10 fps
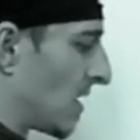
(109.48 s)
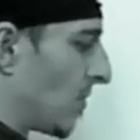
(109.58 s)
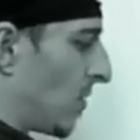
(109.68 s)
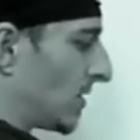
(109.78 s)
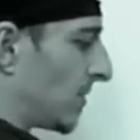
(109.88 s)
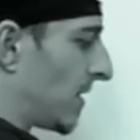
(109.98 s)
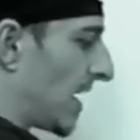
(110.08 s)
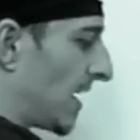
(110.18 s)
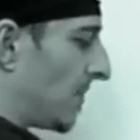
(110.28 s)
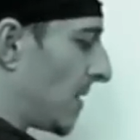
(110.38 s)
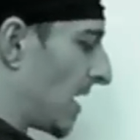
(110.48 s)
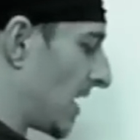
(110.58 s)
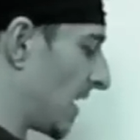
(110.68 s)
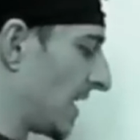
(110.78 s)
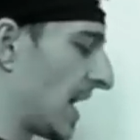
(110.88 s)
multiplied by
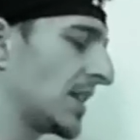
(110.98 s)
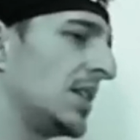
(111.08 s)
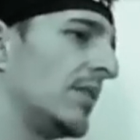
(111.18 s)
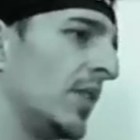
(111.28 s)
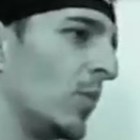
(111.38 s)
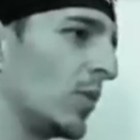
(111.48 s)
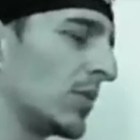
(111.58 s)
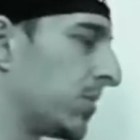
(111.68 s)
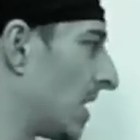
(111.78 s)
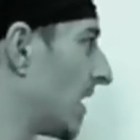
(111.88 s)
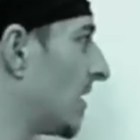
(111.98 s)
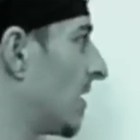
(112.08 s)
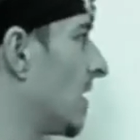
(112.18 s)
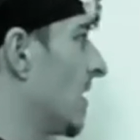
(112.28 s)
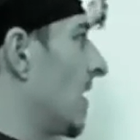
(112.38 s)
an activity multiplier,
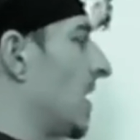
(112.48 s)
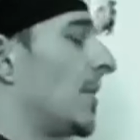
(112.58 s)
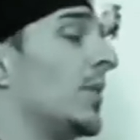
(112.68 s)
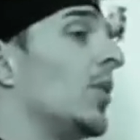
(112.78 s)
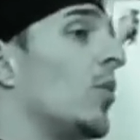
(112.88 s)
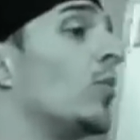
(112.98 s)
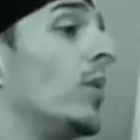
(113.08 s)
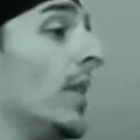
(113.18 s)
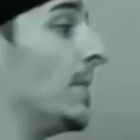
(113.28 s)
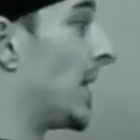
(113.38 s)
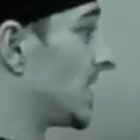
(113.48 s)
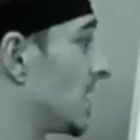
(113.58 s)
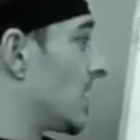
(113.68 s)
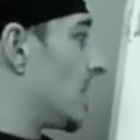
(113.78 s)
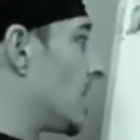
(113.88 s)
and I'm going to go really
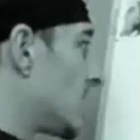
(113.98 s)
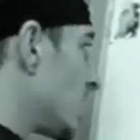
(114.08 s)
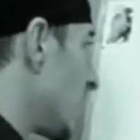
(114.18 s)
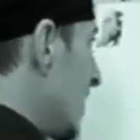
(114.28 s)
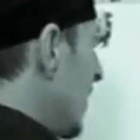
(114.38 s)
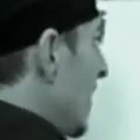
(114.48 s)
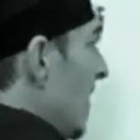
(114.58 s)
basic on this one.